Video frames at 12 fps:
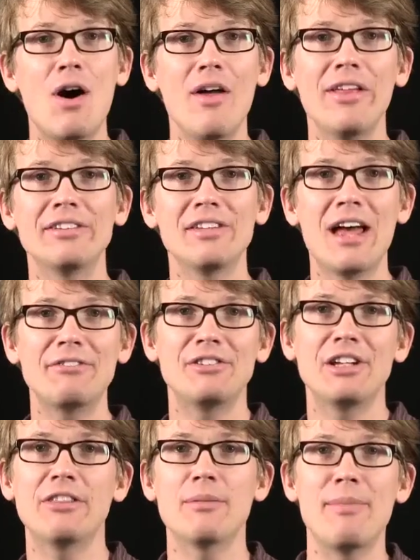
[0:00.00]
Now all that's left
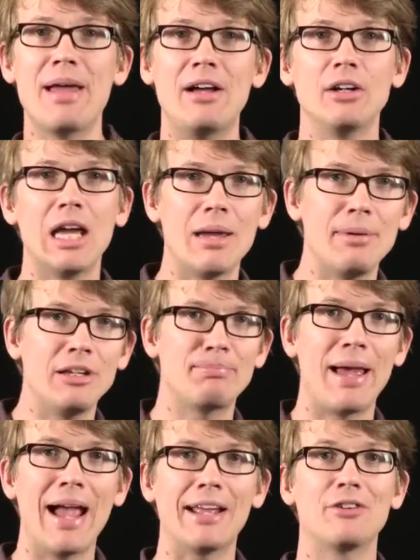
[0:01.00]
is to get the male
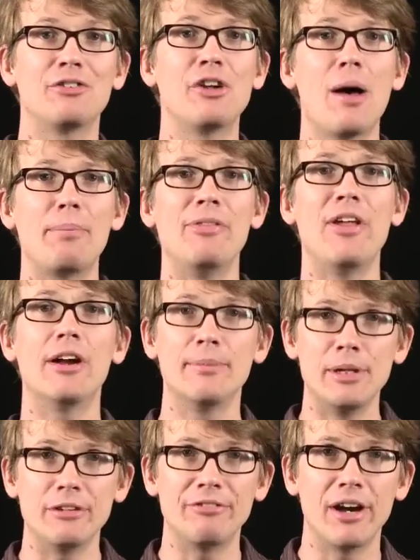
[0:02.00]
gametes packaged up in their
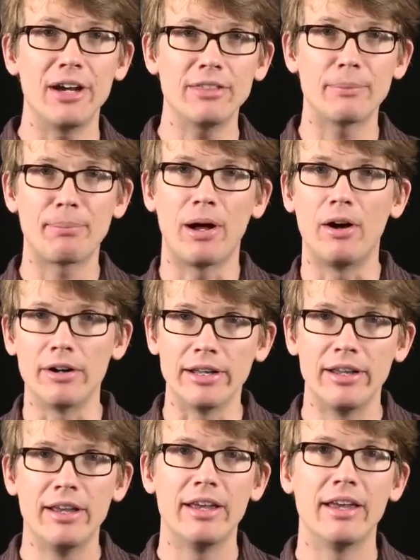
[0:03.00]
gametophyte, the
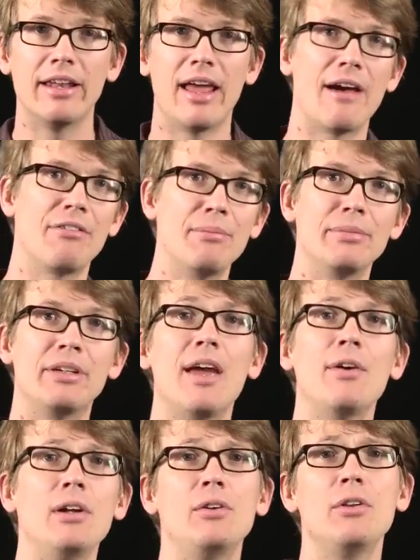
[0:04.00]
pollen, and have them
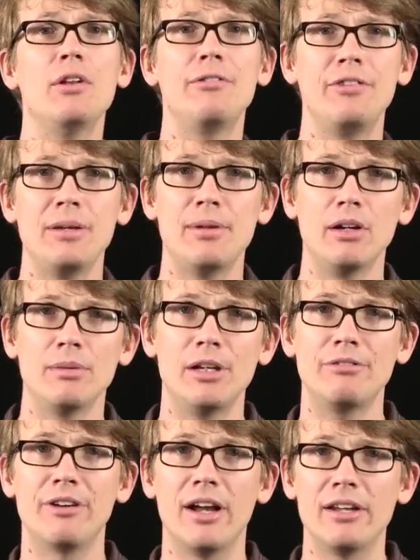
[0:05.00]
carried to the female
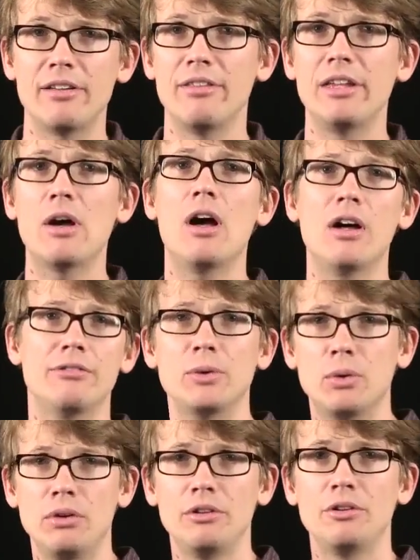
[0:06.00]
gametophyte, the
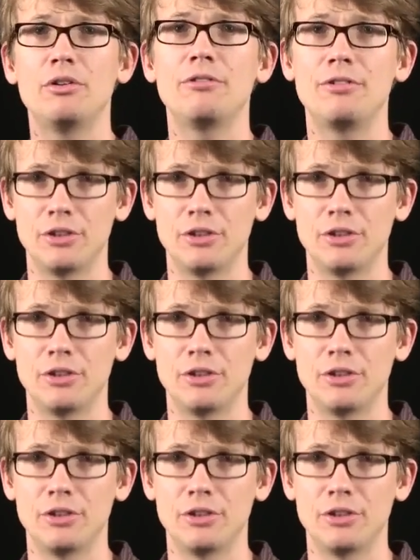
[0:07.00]
ovule, to